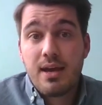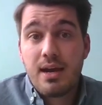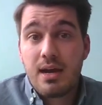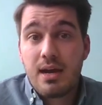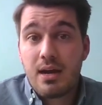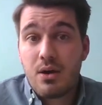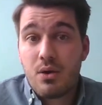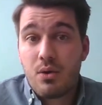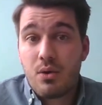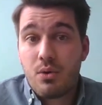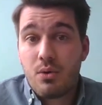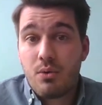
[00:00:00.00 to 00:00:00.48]

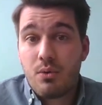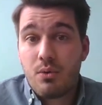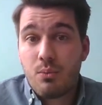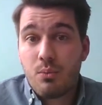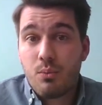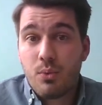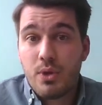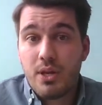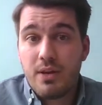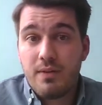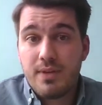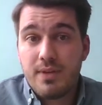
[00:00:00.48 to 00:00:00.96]
how
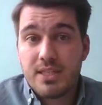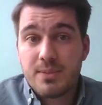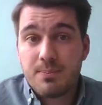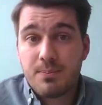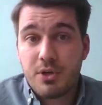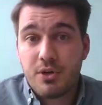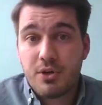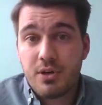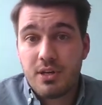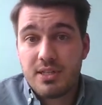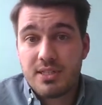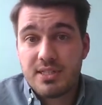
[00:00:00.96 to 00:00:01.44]
will these
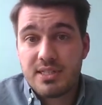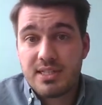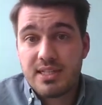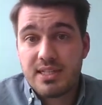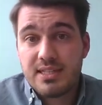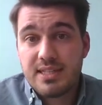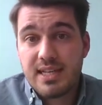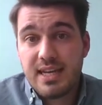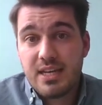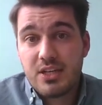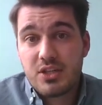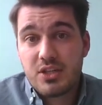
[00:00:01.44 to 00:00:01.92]

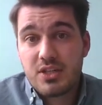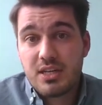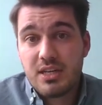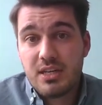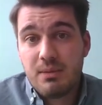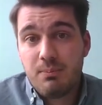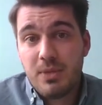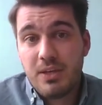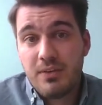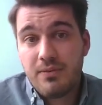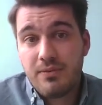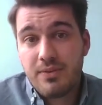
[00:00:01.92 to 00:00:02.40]
policies
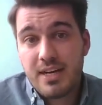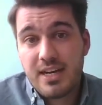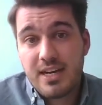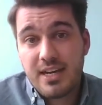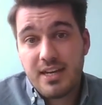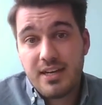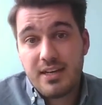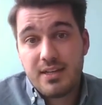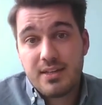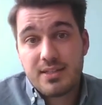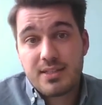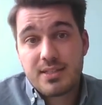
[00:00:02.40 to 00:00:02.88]
actually be
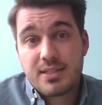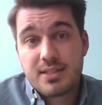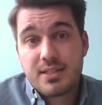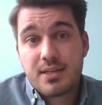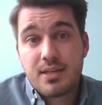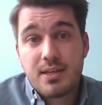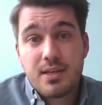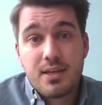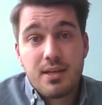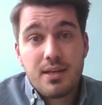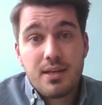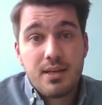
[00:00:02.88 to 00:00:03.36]
financed
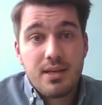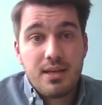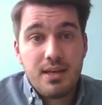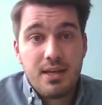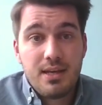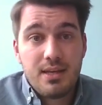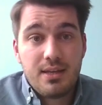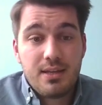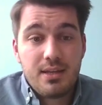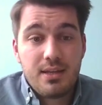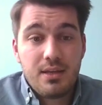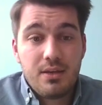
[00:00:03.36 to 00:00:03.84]

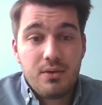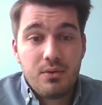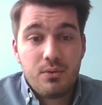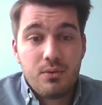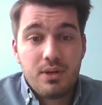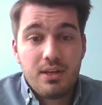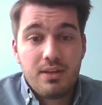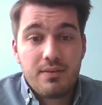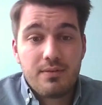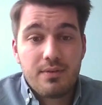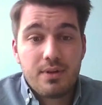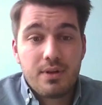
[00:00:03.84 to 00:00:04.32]
at the EU
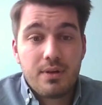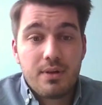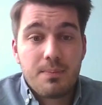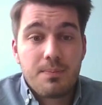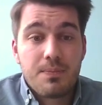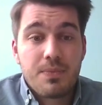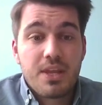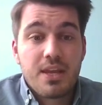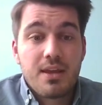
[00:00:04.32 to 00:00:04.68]
level?